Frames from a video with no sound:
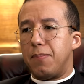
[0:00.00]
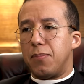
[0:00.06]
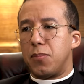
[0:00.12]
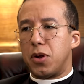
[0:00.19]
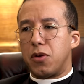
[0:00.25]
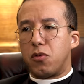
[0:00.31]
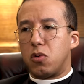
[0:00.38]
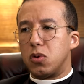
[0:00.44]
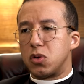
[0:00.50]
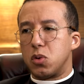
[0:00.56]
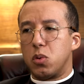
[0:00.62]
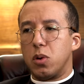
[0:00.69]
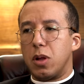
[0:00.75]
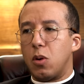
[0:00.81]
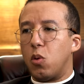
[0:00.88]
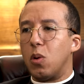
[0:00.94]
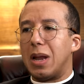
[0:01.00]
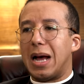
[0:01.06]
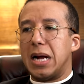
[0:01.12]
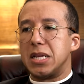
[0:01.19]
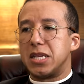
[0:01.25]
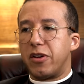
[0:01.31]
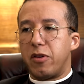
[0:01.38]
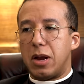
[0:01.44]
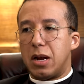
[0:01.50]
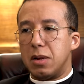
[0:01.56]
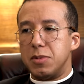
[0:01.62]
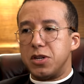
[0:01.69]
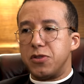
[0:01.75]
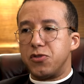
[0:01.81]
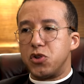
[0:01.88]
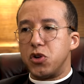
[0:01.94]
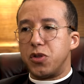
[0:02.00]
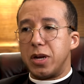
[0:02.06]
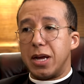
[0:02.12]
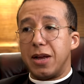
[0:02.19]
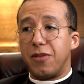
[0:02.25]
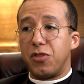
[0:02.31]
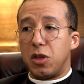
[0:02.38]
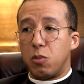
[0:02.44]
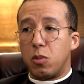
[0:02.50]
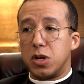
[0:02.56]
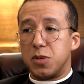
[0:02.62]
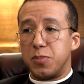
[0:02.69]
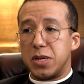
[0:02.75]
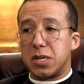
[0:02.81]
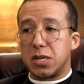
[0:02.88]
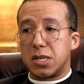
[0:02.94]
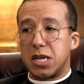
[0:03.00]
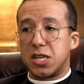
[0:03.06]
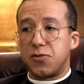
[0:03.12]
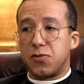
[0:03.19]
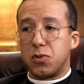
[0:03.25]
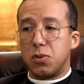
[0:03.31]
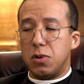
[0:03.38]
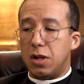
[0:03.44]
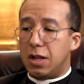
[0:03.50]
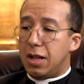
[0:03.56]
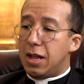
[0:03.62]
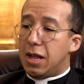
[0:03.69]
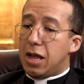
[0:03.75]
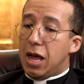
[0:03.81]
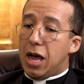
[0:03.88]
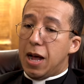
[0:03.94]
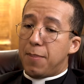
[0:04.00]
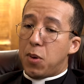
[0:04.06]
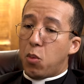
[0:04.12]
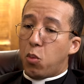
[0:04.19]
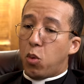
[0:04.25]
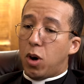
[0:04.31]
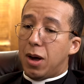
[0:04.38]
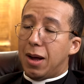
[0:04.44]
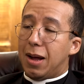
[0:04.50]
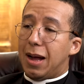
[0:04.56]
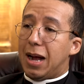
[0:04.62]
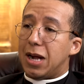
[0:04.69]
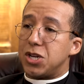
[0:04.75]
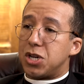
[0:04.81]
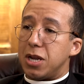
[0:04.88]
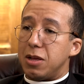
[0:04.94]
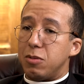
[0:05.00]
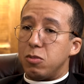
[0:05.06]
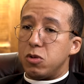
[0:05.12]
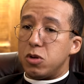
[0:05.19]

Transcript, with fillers: But of course, all, all lies have an element of truth in it if they want to be successful. Uh, but what actually